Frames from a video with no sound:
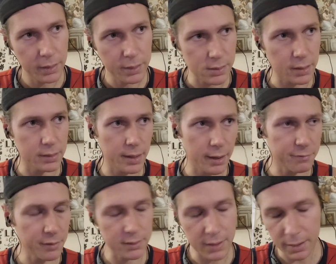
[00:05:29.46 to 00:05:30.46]
It's like, nah,
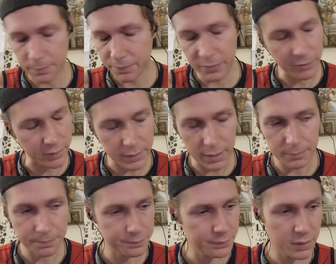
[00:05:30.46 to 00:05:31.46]
fuck that. Fuck that.
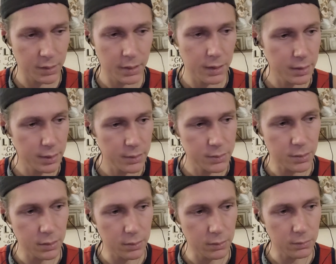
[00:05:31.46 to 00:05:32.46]

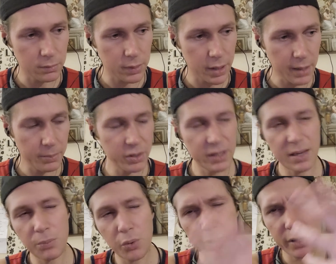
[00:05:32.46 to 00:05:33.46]
So I'm going to
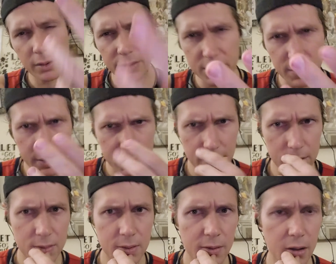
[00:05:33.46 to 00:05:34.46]
keep working on these
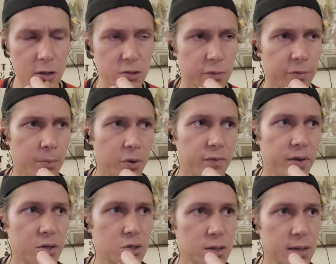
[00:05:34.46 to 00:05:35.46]
ideas. Also, for
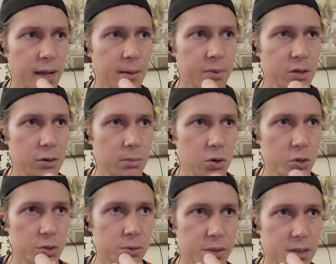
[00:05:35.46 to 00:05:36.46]
motivation, you got to meet your
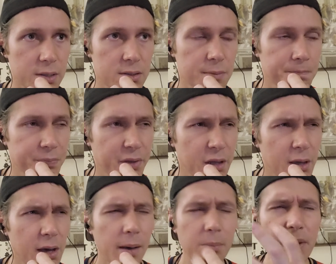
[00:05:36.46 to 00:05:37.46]
emotional needs.
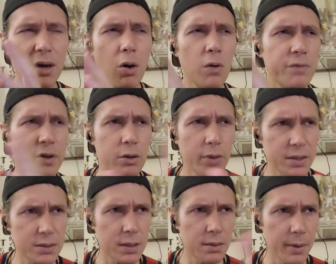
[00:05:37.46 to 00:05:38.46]
I'm going to make a whole video
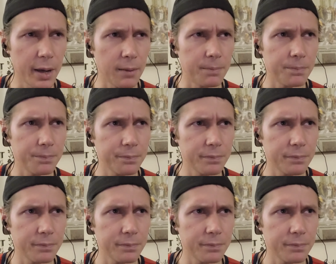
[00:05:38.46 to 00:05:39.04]
essay about